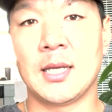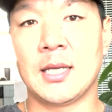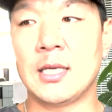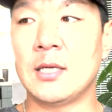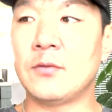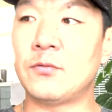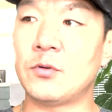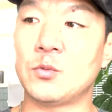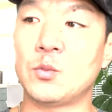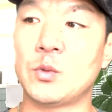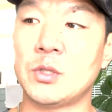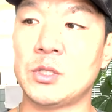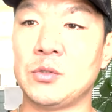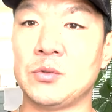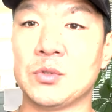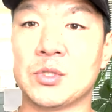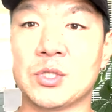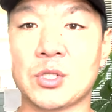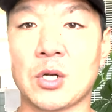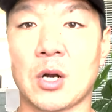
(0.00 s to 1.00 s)
even when you
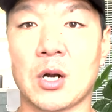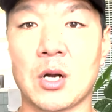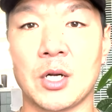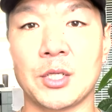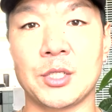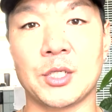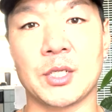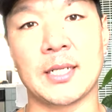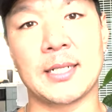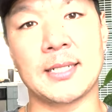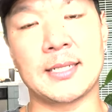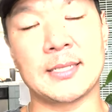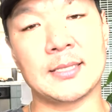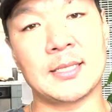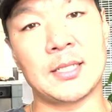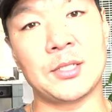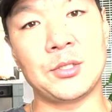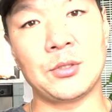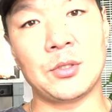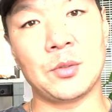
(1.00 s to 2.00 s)
start you're going to
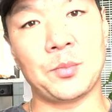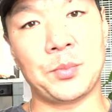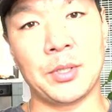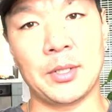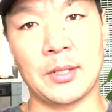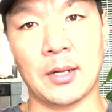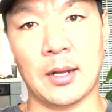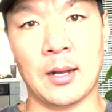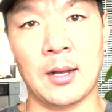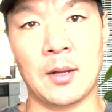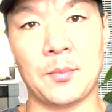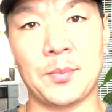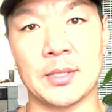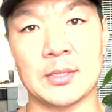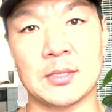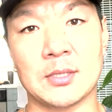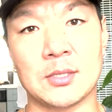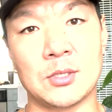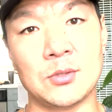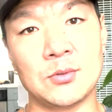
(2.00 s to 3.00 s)
continue to put up
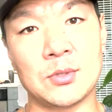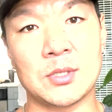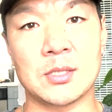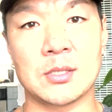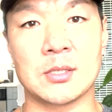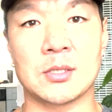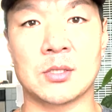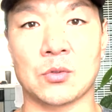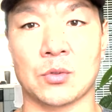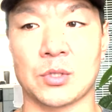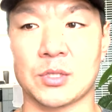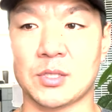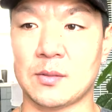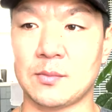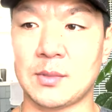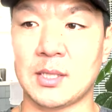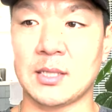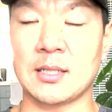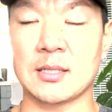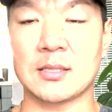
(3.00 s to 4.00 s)
excuses or
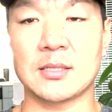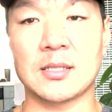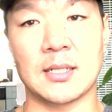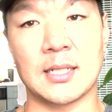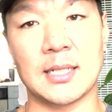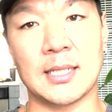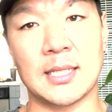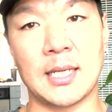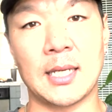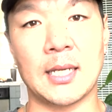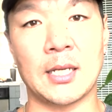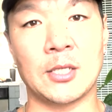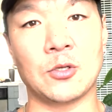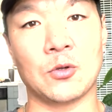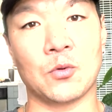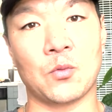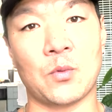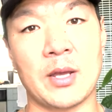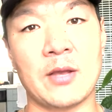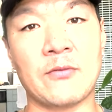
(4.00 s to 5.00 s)
something that's going to get in
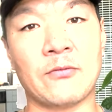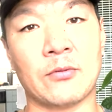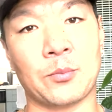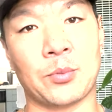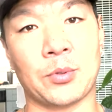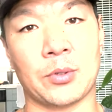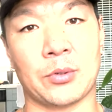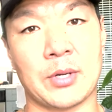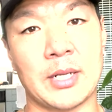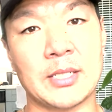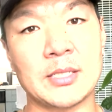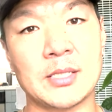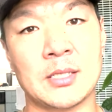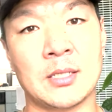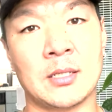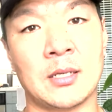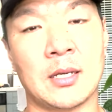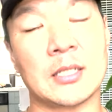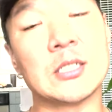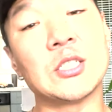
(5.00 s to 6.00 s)
your way from
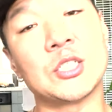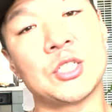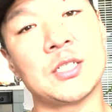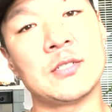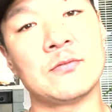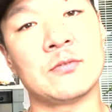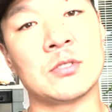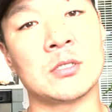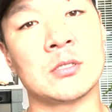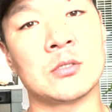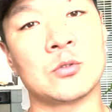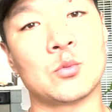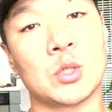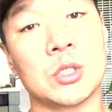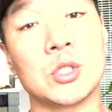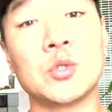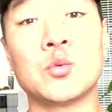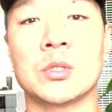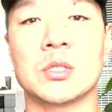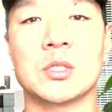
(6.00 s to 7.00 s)
progressing and achieving what
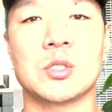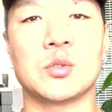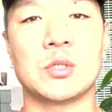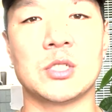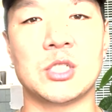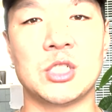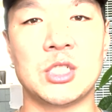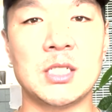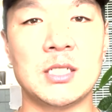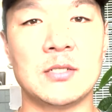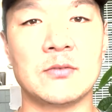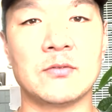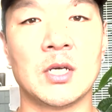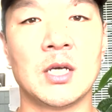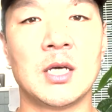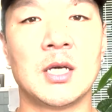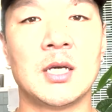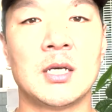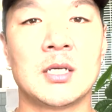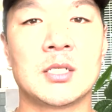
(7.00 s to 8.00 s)
you want to achieve
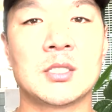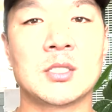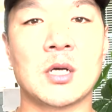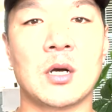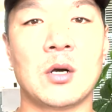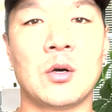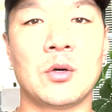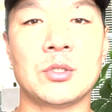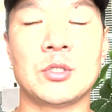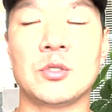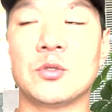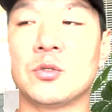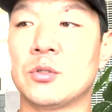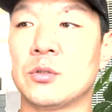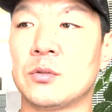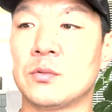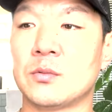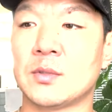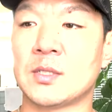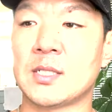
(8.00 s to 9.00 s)
so
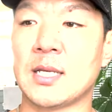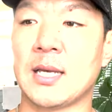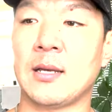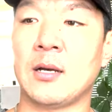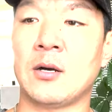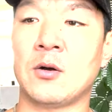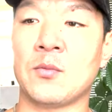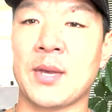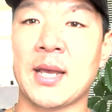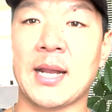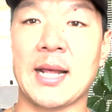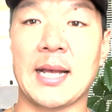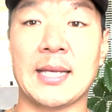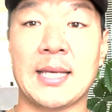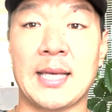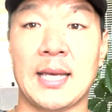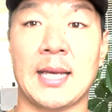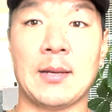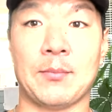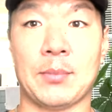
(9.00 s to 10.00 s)
you'll say oh man i
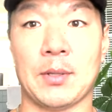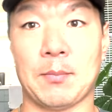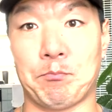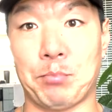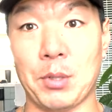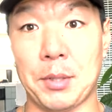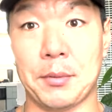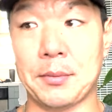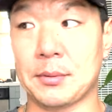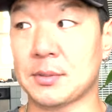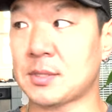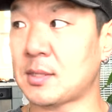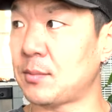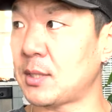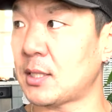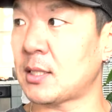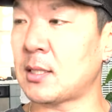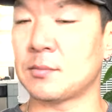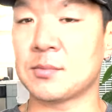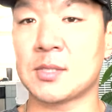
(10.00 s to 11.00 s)
can't but blah,
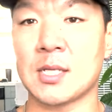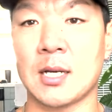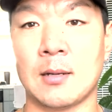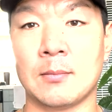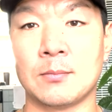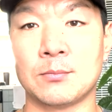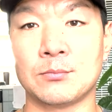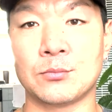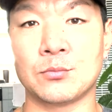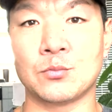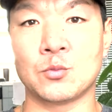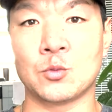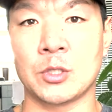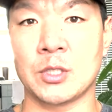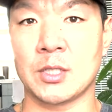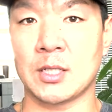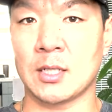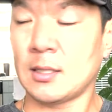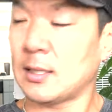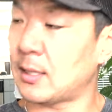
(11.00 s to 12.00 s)
something comes up well
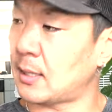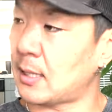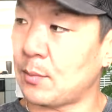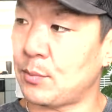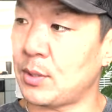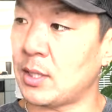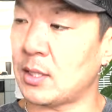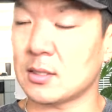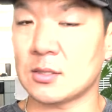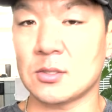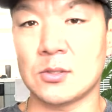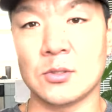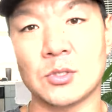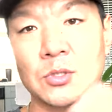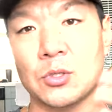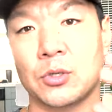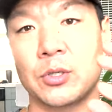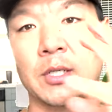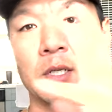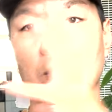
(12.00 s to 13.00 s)
you're going to let that be an excuse
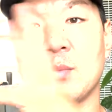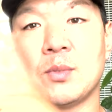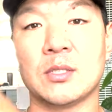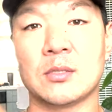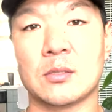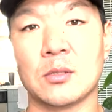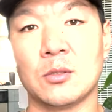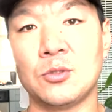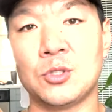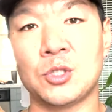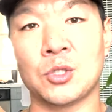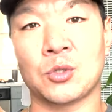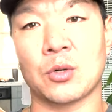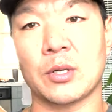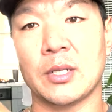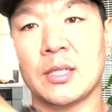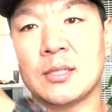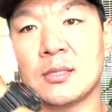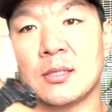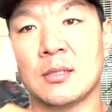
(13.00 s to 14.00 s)
or you're going to be solution
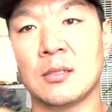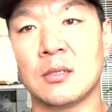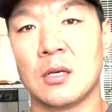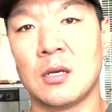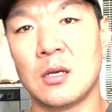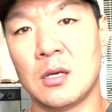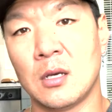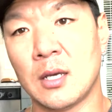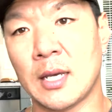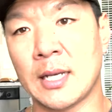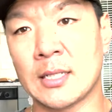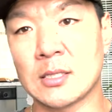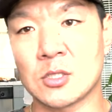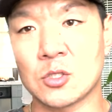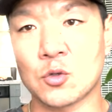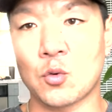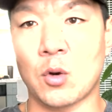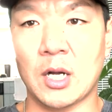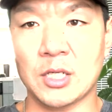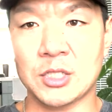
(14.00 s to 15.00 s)
oriented and
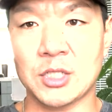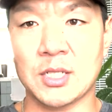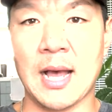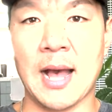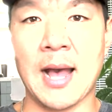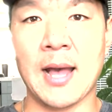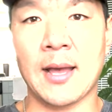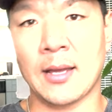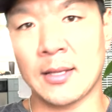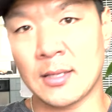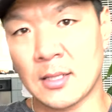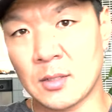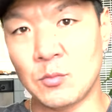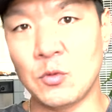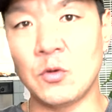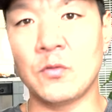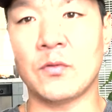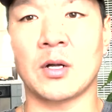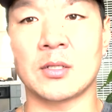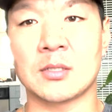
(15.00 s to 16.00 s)
squash that and then
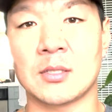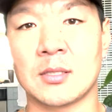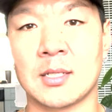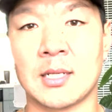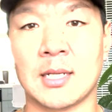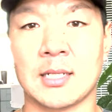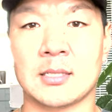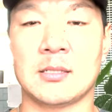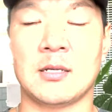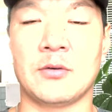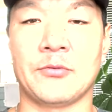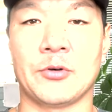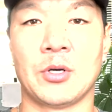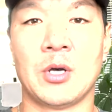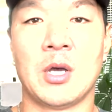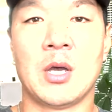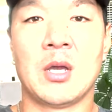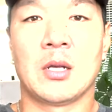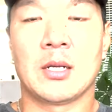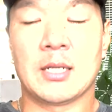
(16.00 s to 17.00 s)
move on to the next level
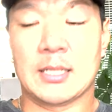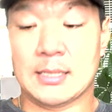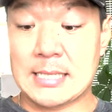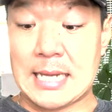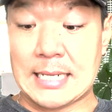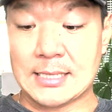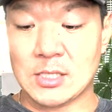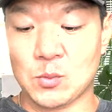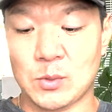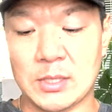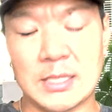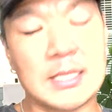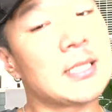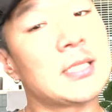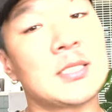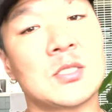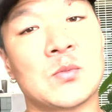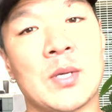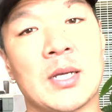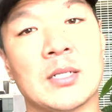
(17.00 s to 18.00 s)
because that's what it
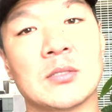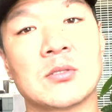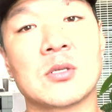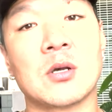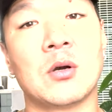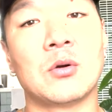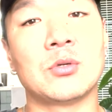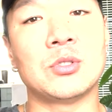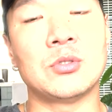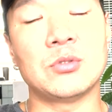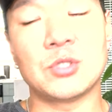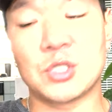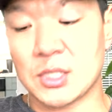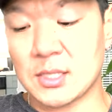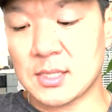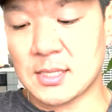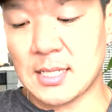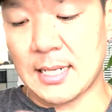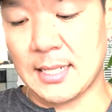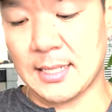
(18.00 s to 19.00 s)
is man so you
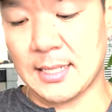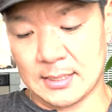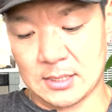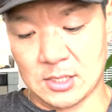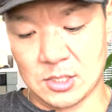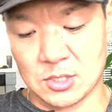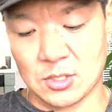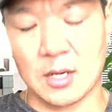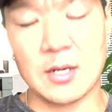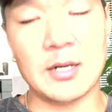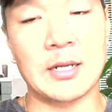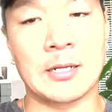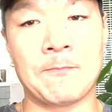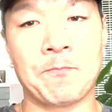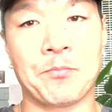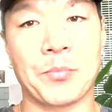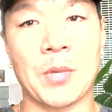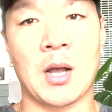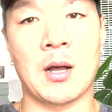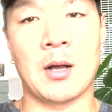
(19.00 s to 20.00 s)
just got to started
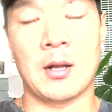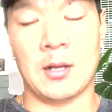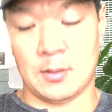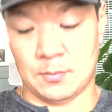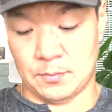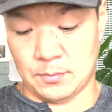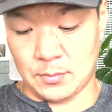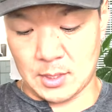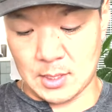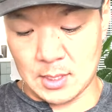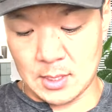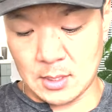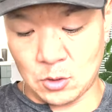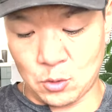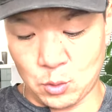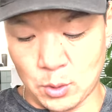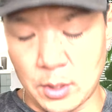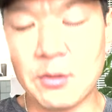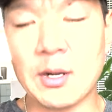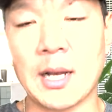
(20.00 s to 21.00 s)
um, the
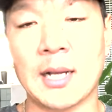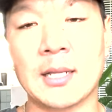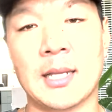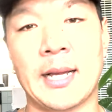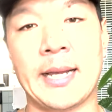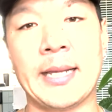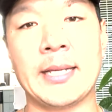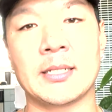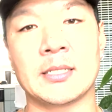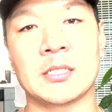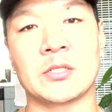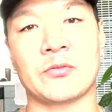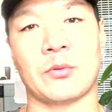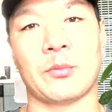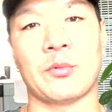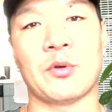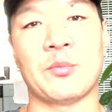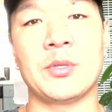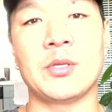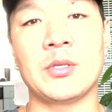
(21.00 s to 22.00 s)
quote i like is
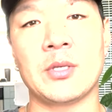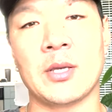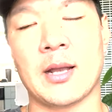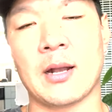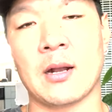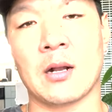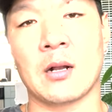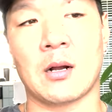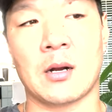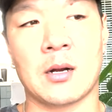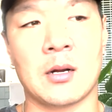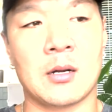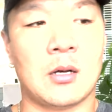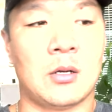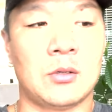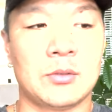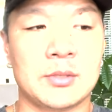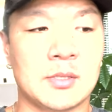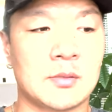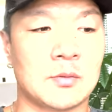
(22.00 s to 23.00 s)
from amelia earhart
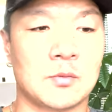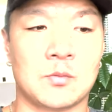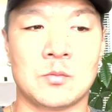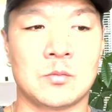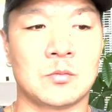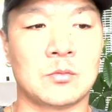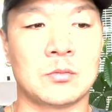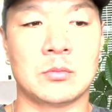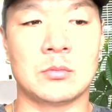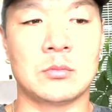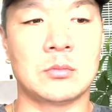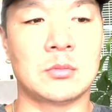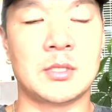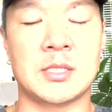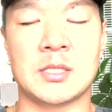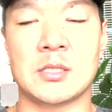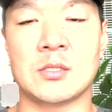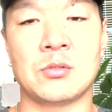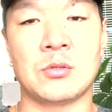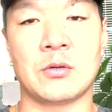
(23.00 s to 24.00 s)
always
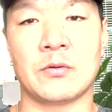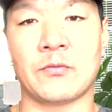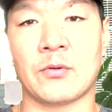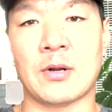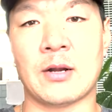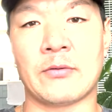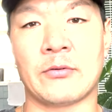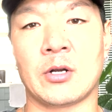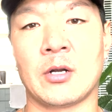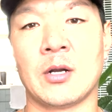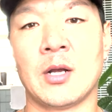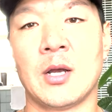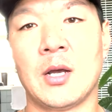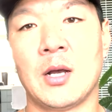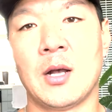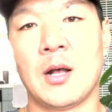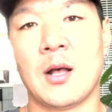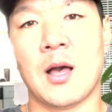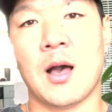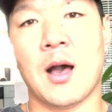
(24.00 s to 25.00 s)
listen to it forever
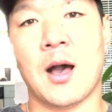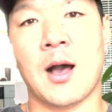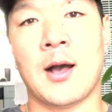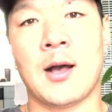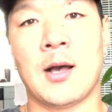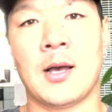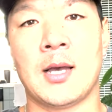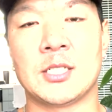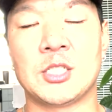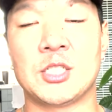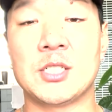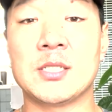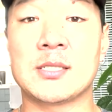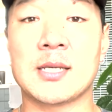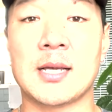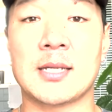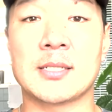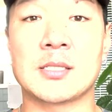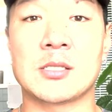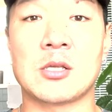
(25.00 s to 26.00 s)
uh, she
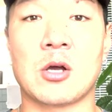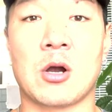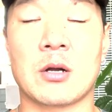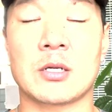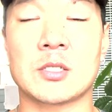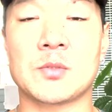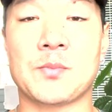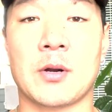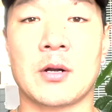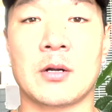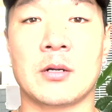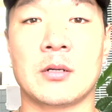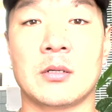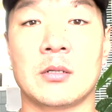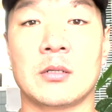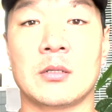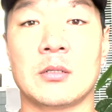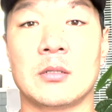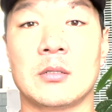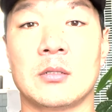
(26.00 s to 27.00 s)
says the hardest part
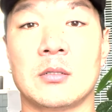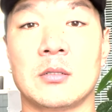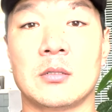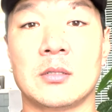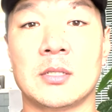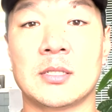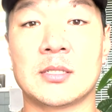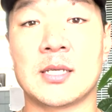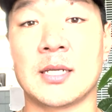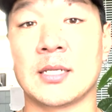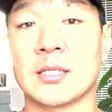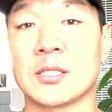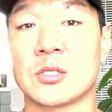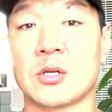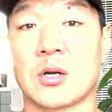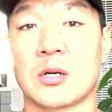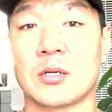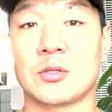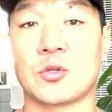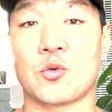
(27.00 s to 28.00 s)
is getting
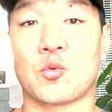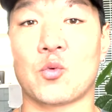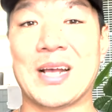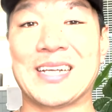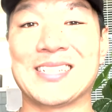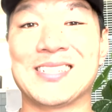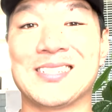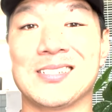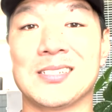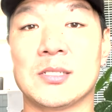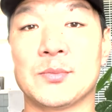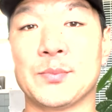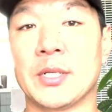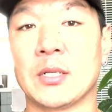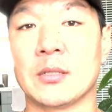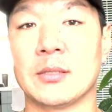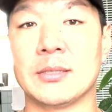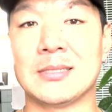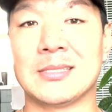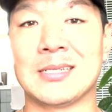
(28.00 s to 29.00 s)
started. The rest is
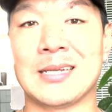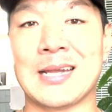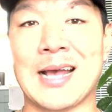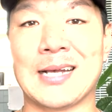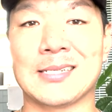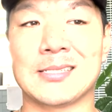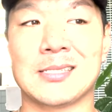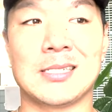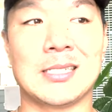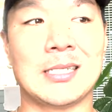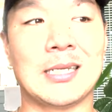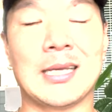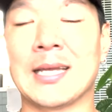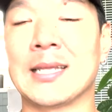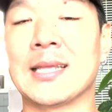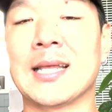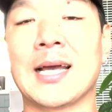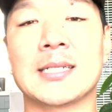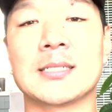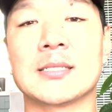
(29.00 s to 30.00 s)
merely tenacity,
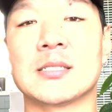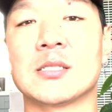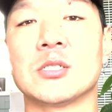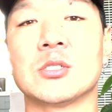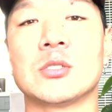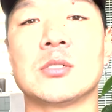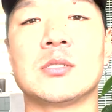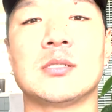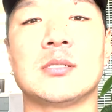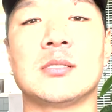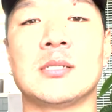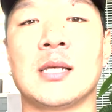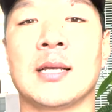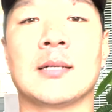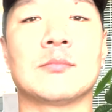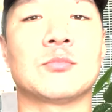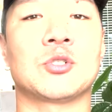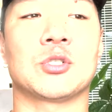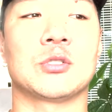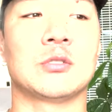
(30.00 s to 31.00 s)
and that is the
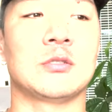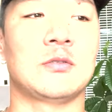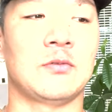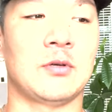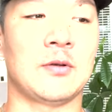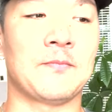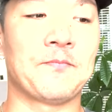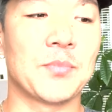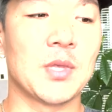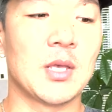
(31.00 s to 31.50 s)
damn truth of it.